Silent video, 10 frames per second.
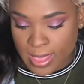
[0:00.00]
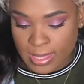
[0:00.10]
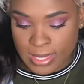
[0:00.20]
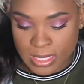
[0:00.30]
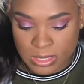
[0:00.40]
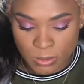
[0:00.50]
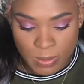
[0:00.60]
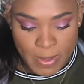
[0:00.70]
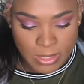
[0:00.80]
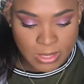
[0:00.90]
yes, we're
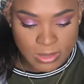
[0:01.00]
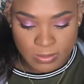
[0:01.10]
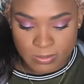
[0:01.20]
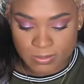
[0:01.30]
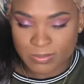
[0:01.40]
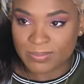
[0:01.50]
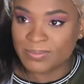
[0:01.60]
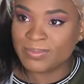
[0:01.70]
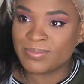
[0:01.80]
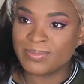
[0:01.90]
about
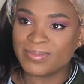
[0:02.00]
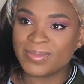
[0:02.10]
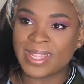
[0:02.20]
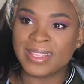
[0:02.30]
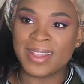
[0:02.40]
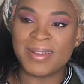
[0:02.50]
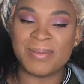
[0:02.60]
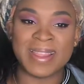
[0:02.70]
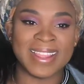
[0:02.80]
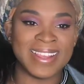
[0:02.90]
to, oh
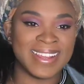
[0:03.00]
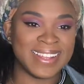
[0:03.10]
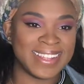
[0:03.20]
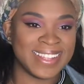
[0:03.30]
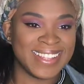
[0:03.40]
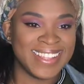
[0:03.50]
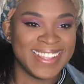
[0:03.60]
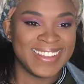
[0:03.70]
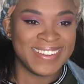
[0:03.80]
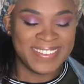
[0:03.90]
my god,
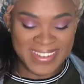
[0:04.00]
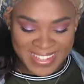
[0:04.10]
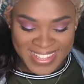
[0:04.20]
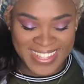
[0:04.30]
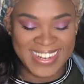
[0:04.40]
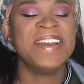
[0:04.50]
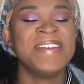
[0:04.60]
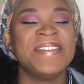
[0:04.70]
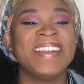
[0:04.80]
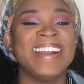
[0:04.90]
we're
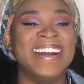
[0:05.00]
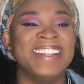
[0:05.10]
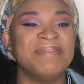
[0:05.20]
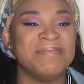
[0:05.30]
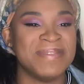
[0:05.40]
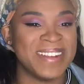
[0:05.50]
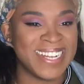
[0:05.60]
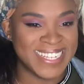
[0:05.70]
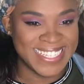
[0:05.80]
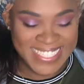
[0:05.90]
gonna
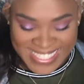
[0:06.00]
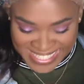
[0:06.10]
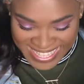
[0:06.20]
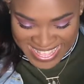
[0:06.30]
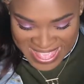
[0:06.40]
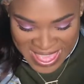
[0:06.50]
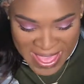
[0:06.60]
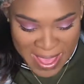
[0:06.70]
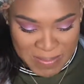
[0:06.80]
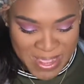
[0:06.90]
bronze.
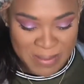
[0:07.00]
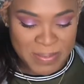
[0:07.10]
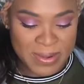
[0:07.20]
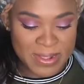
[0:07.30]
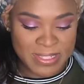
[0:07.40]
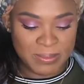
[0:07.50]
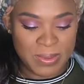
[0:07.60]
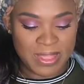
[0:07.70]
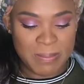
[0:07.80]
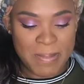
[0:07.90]
I'm gonna bronze
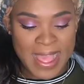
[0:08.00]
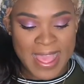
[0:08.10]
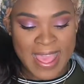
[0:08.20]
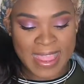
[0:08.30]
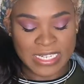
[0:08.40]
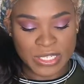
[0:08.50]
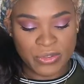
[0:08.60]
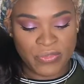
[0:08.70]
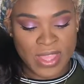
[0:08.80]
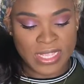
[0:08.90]
with my
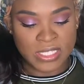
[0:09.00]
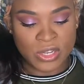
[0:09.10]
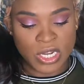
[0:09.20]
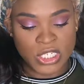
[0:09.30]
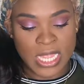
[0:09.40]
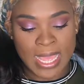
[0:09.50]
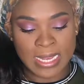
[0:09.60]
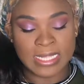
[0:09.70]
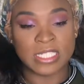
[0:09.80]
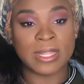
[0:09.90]
Too Faced Dark
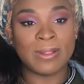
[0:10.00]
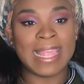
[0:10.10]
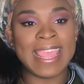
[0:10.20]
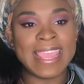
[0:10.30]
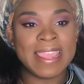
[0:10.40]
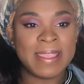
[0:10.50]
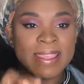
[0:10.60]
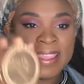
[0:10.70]
Chocolate Soleil.